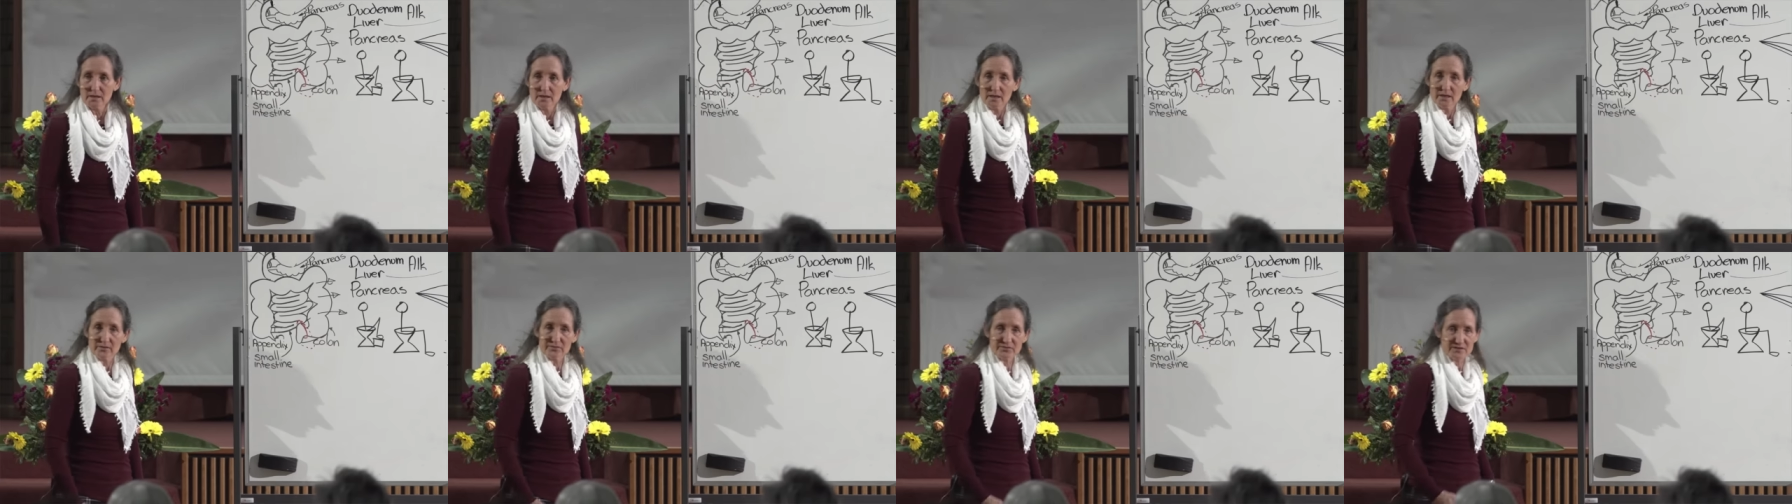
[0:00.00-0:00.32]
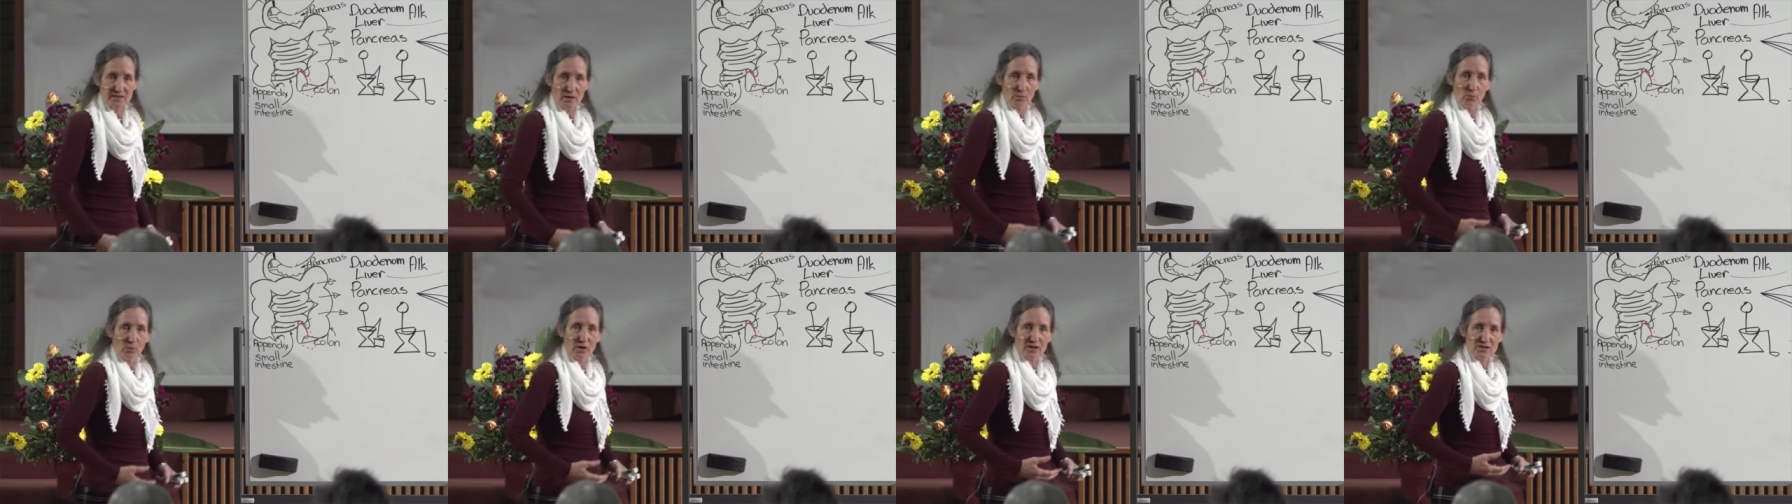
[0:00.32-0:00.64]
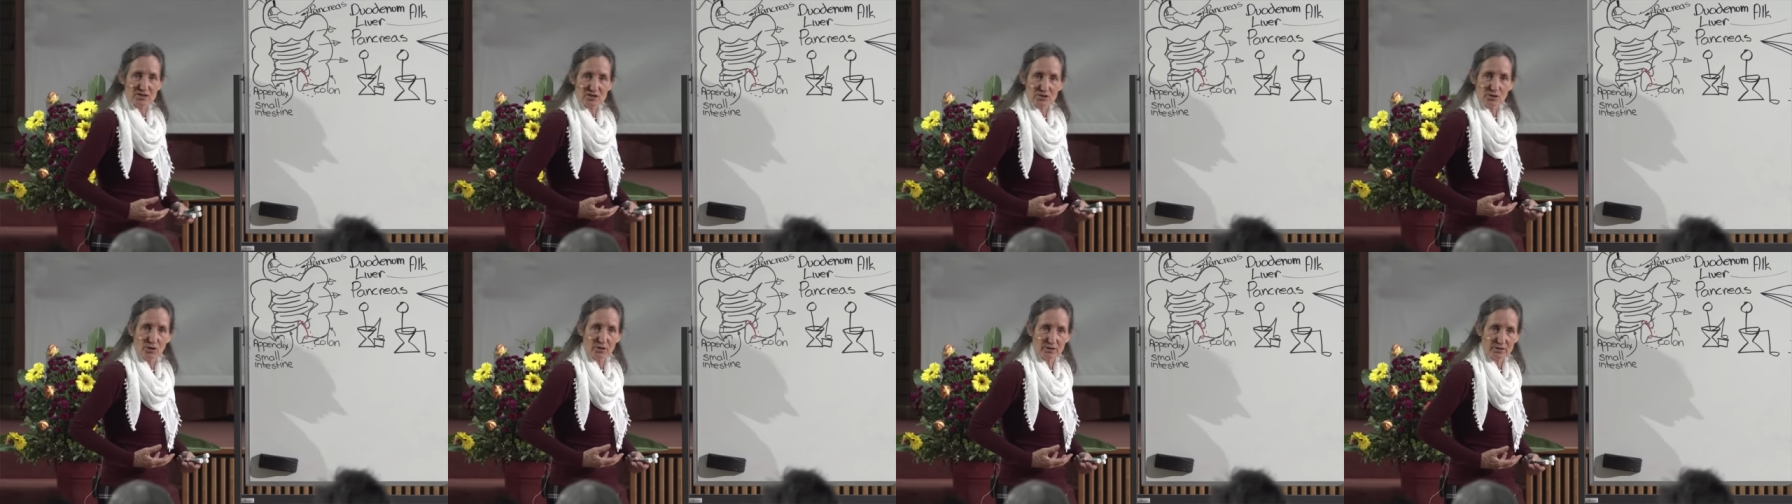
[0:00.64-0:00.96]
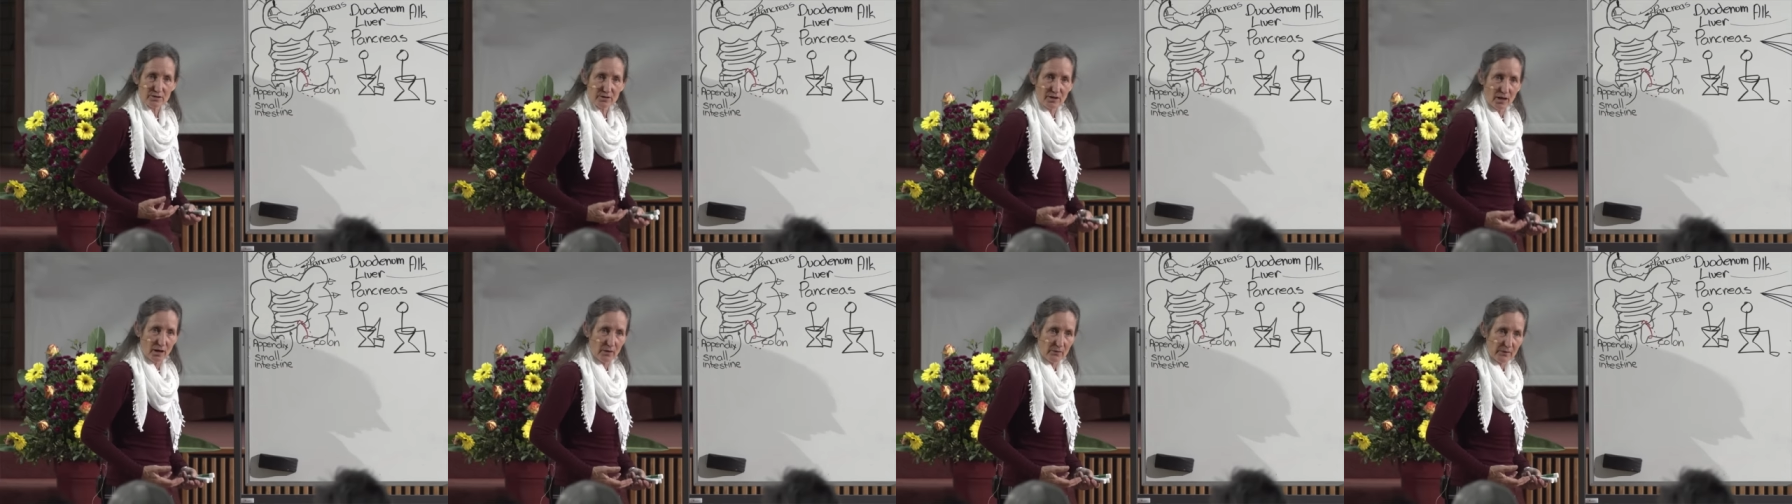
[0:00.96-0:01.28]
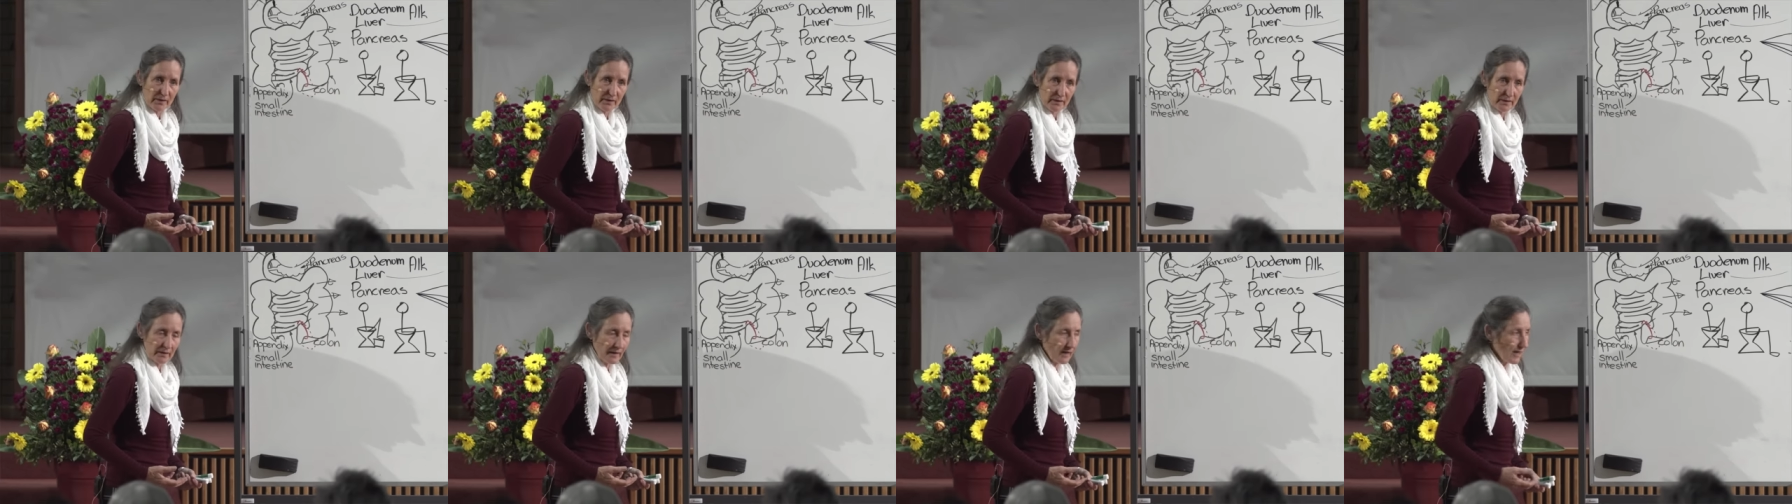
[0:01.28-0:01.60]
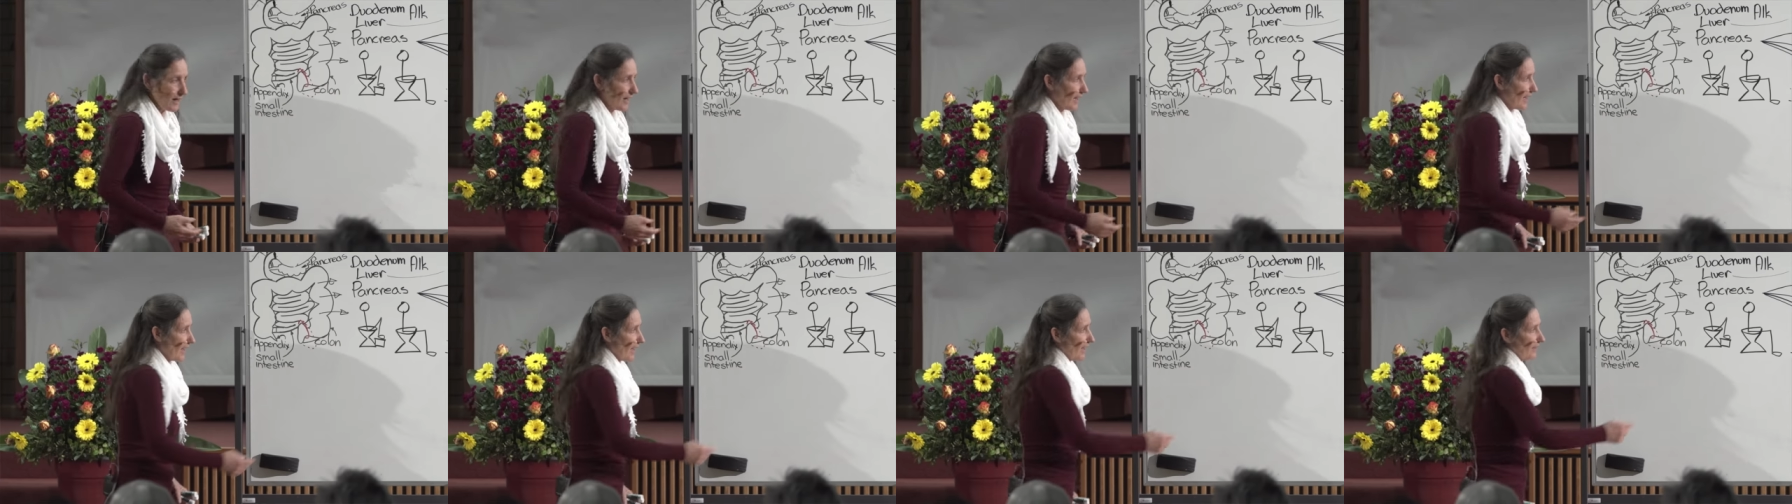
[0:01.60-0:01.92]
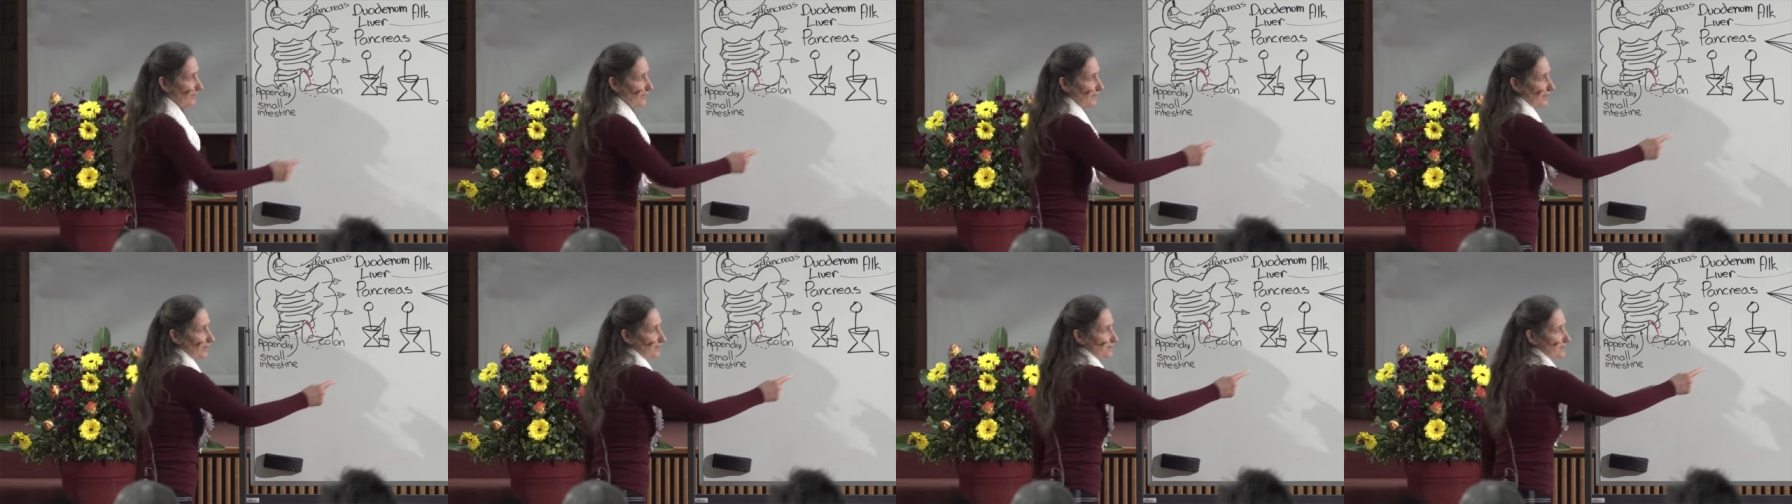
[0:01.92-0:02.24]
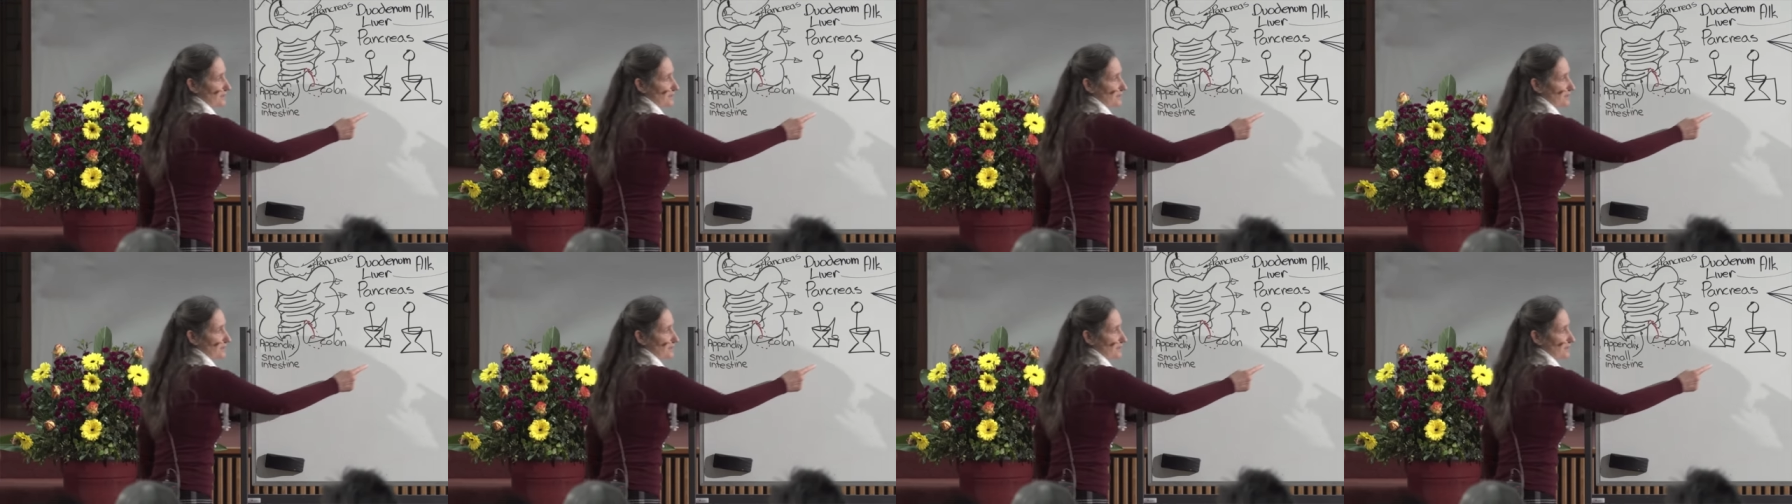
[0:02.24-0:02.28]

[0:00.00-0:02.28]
If someone's not going and they're